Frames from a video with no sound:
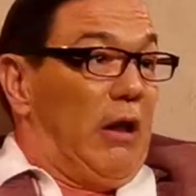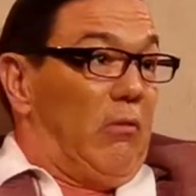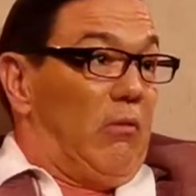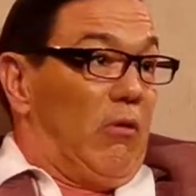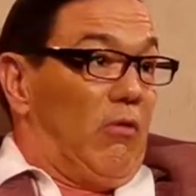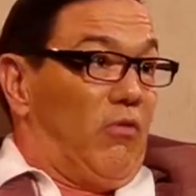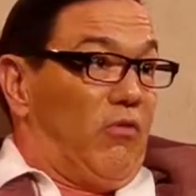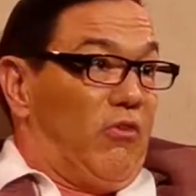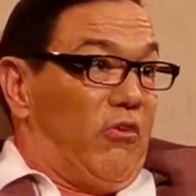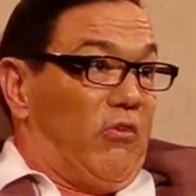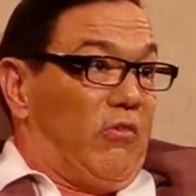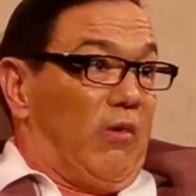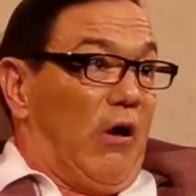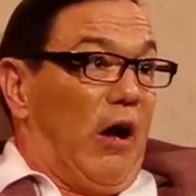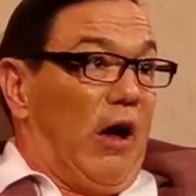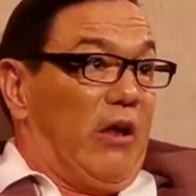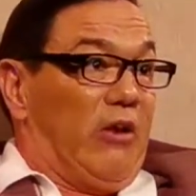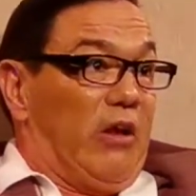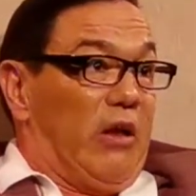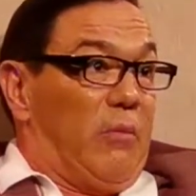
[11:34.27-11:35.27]
he wants to
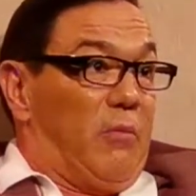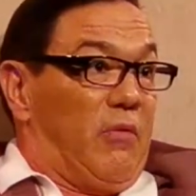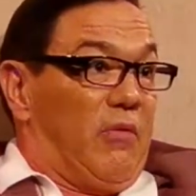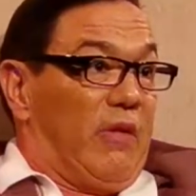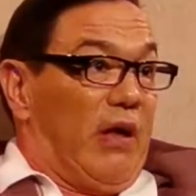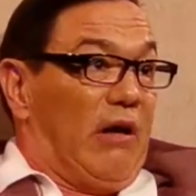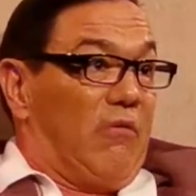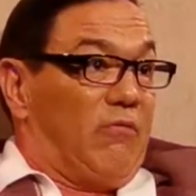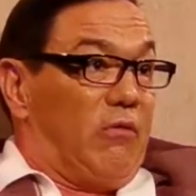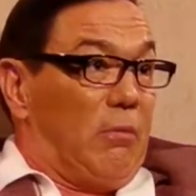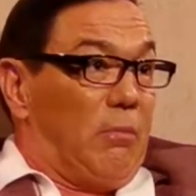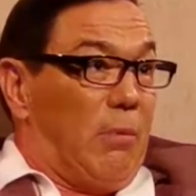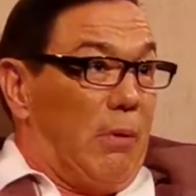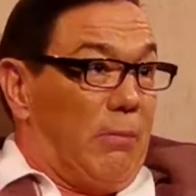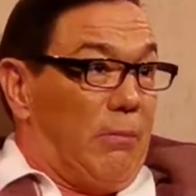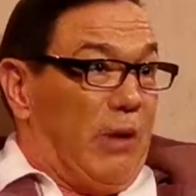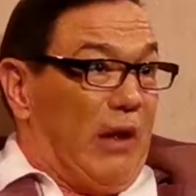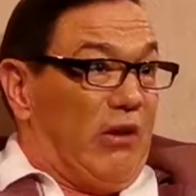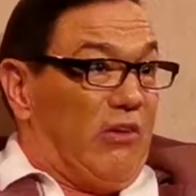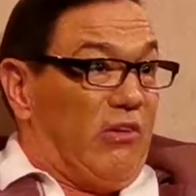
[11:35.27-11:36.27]
tidy himself up a
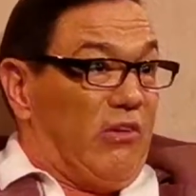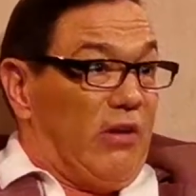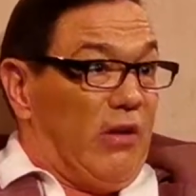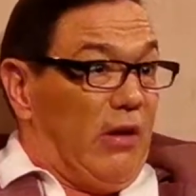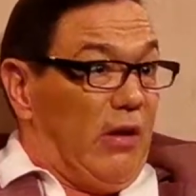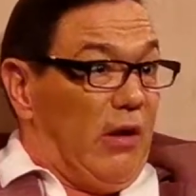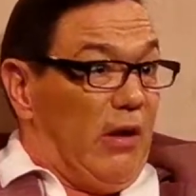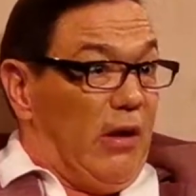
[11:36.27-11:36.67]
bit.